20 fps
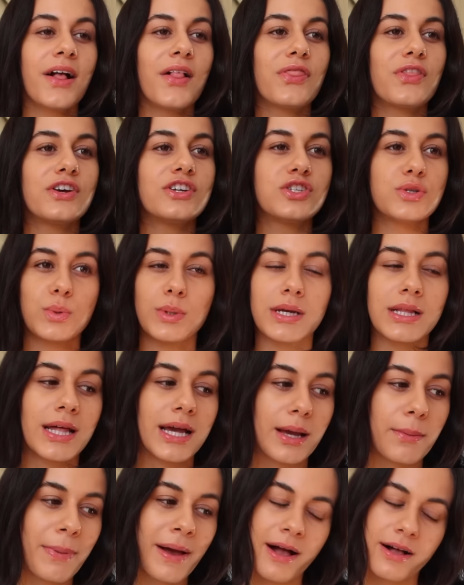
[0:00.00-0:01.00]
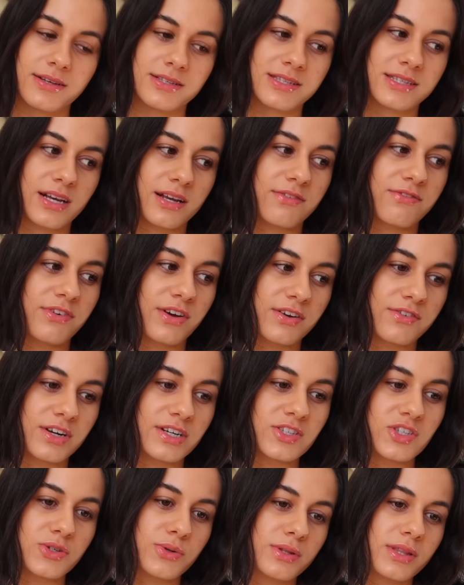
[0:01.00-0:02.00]
They're doing like a Palestine
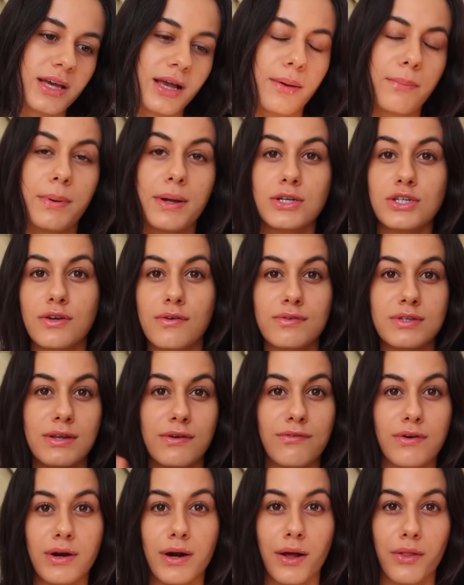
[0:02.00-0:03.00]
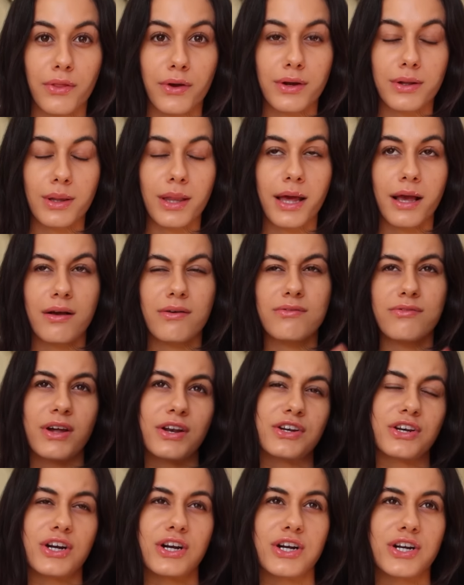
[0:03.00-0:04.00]
fundraiser with like a bunch of different other like
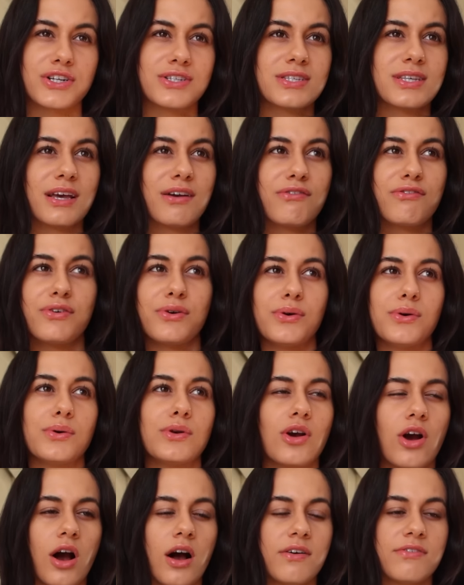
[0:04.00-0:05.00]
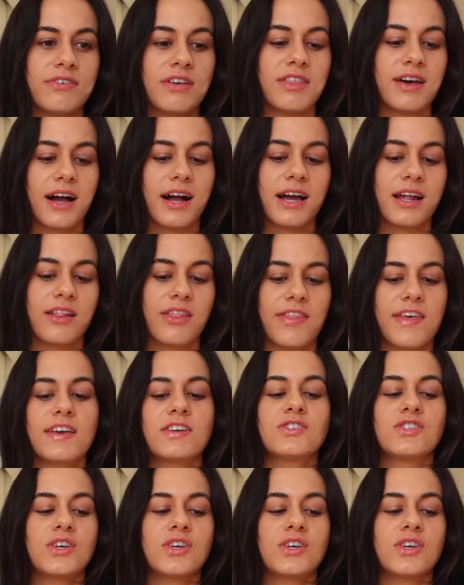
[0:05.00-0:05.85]
vendors, like food, coffee, that kind of thing.